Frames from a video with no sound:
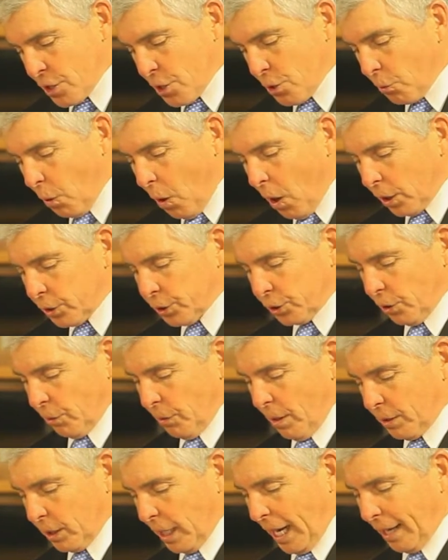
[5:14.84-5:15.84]
You
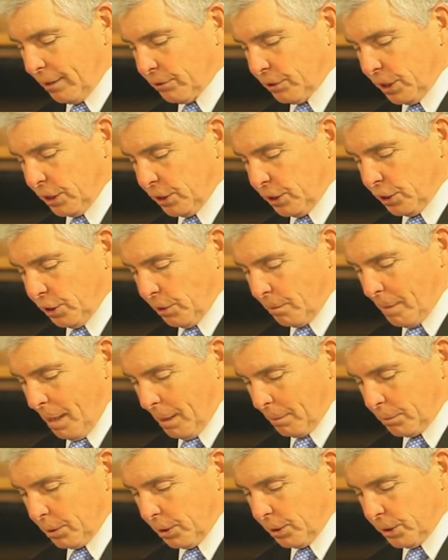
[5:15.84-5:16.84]
also counted in your
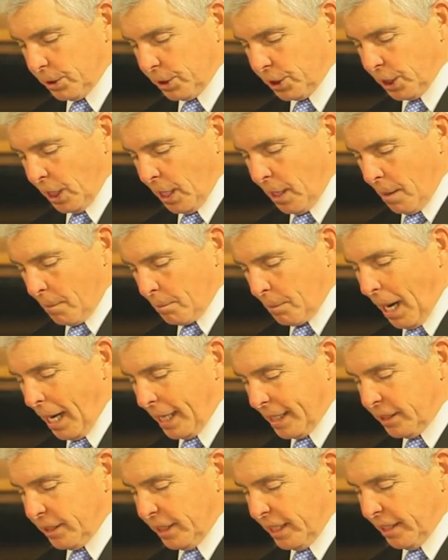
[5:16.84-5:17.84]
members
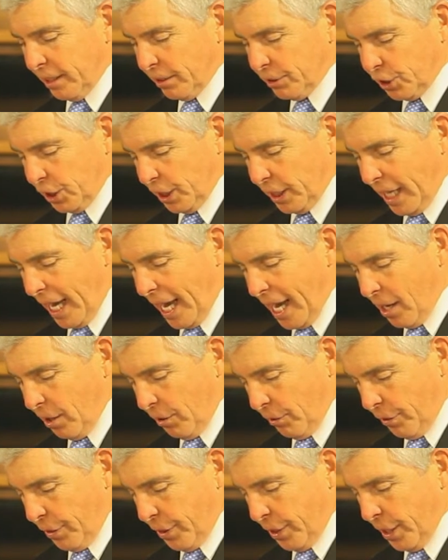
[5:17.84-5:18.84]
pioneers in
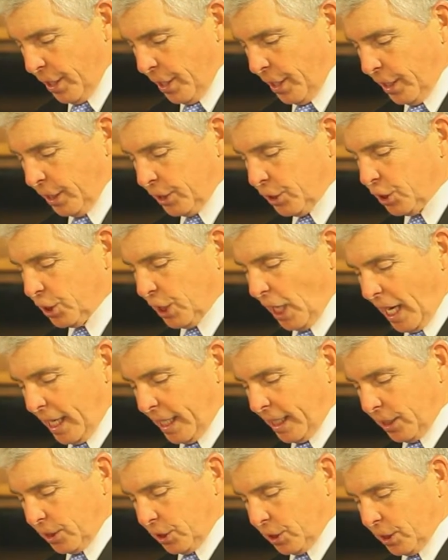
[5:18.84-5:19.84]
health,
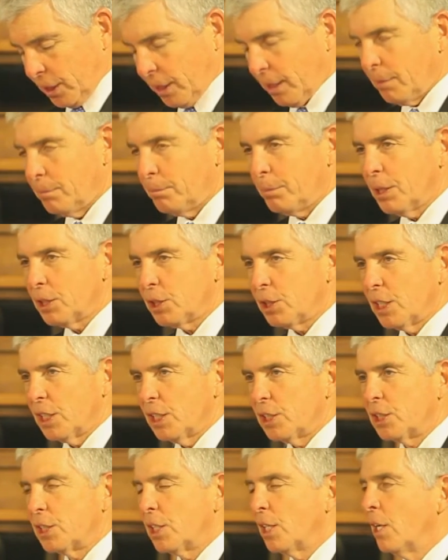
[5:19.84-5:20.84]
science, and
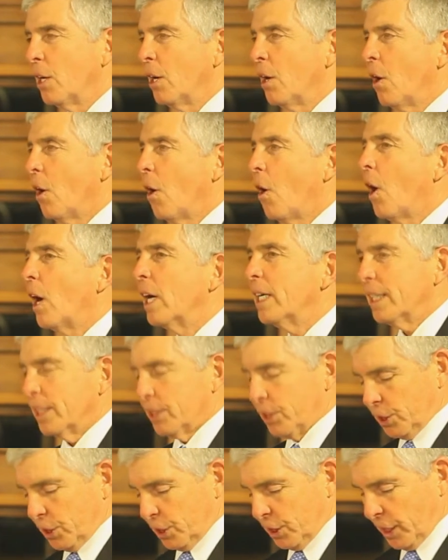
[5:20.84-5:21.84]
business,
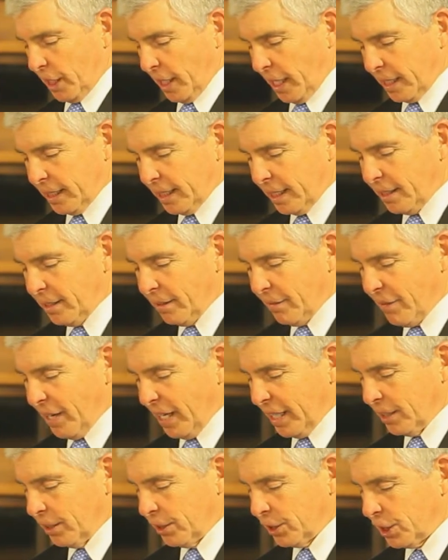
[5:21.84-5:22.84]
artists and
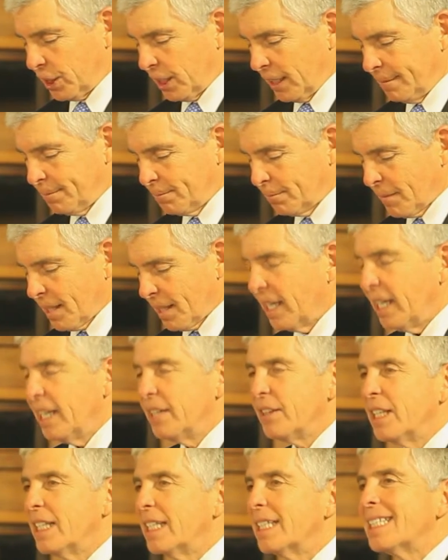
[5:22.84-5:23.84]
innovators.
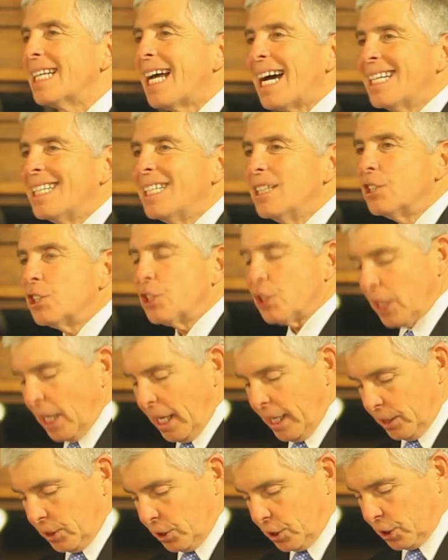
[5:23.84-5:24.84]
In the United
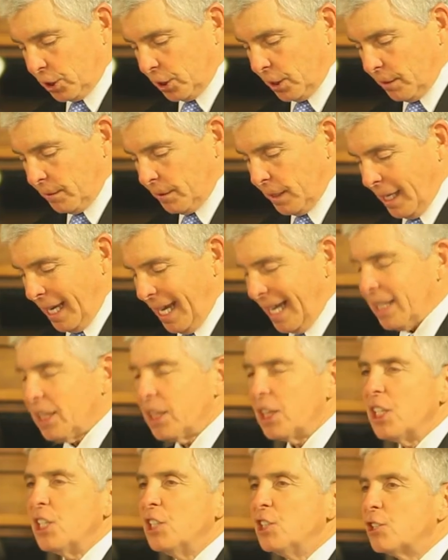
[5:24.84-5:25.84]
States,
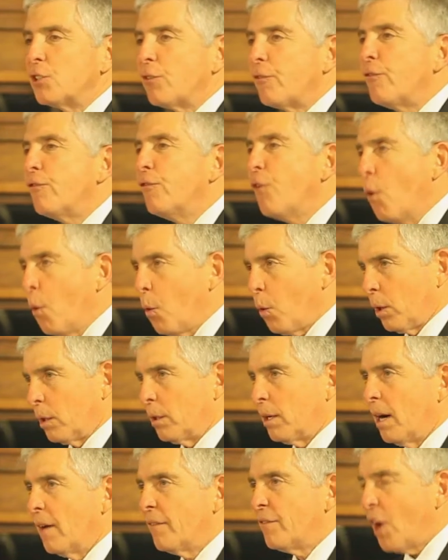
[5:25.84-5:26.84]
at least 4
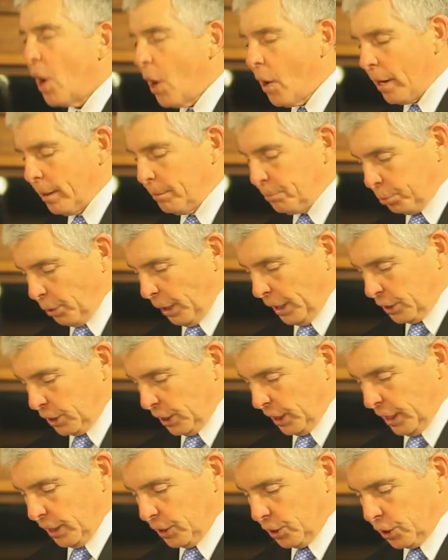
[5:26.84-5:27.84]
of our
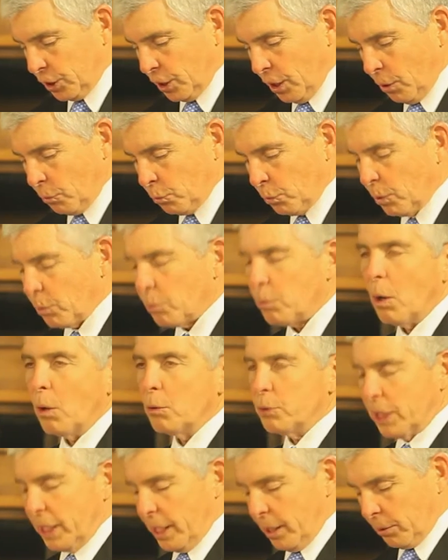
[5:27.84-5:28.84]
presidents were
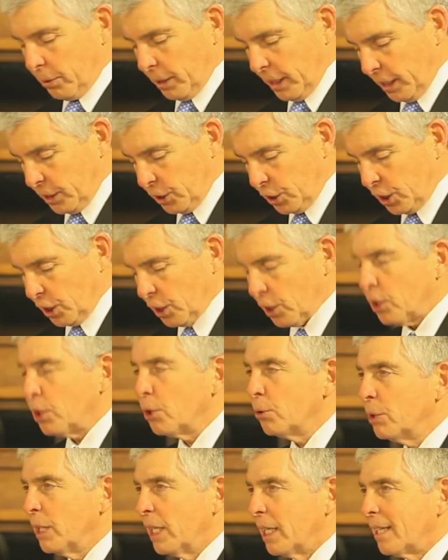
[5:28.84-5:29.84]
Rotarians,
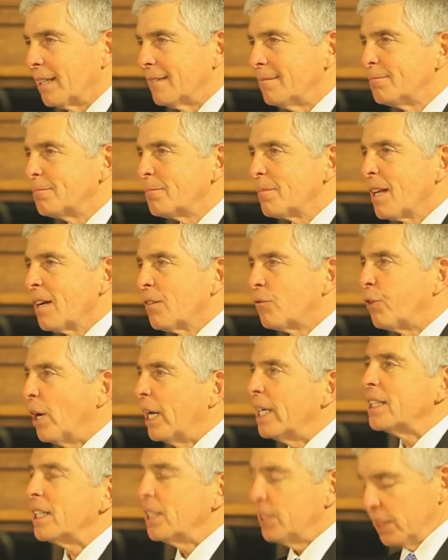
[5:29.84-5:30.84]
including
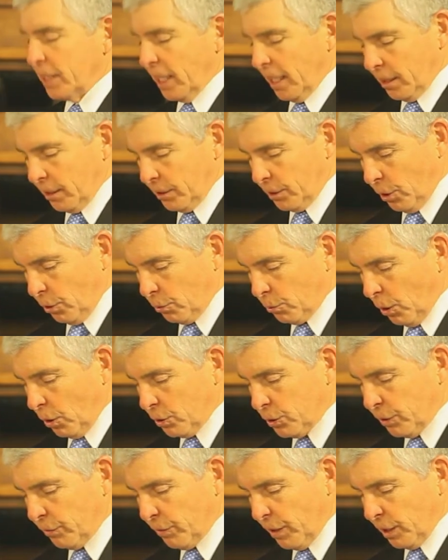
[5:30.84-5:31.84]
Franklin Delano
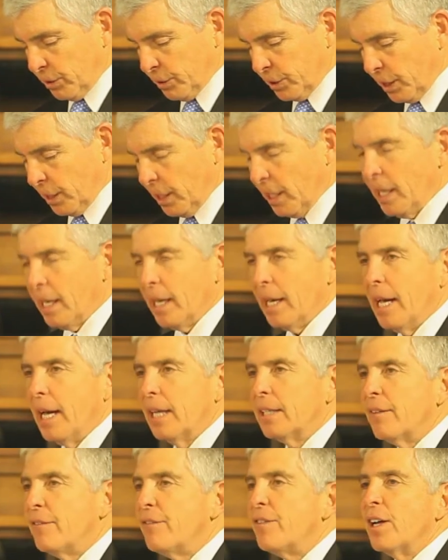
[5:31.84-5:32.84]
Roosevelt
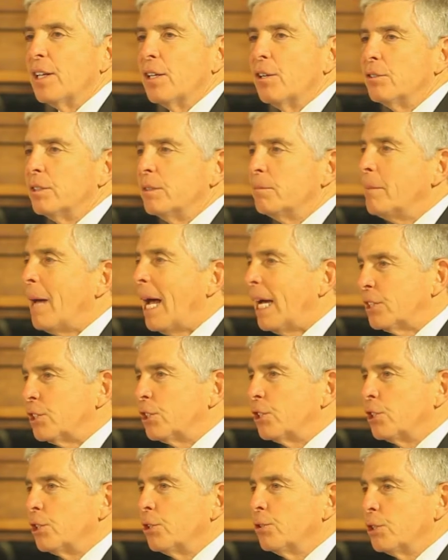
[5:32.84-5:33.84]
and a fellow
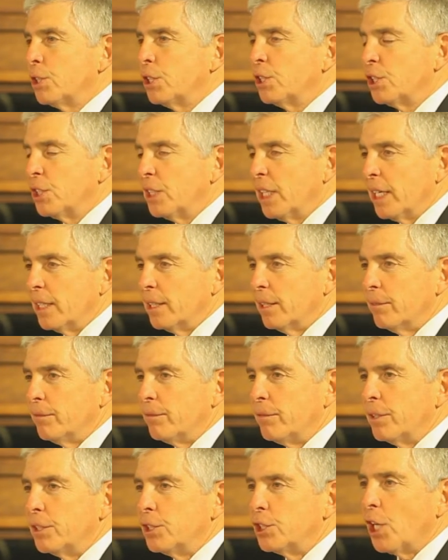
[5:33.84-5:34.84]
Massachusetts
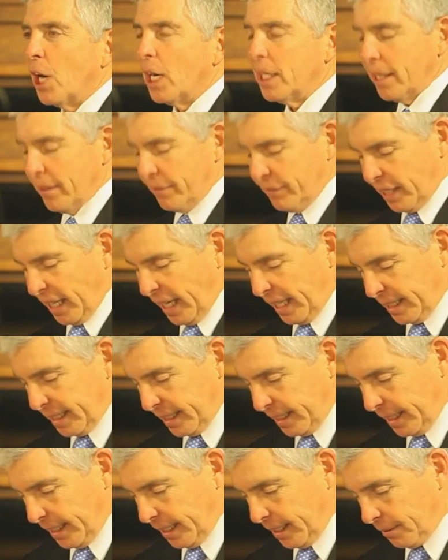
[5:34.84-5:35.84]
native, John F.
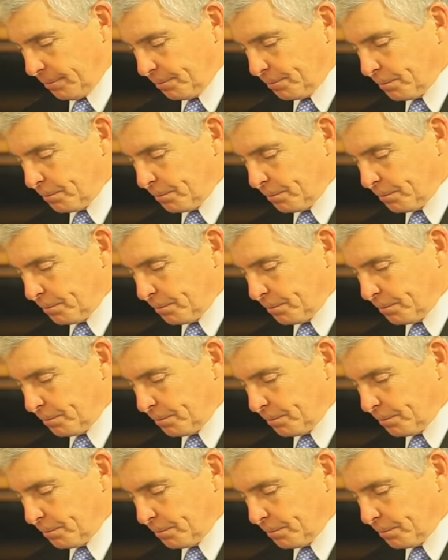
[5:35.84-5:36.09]
Kennedy.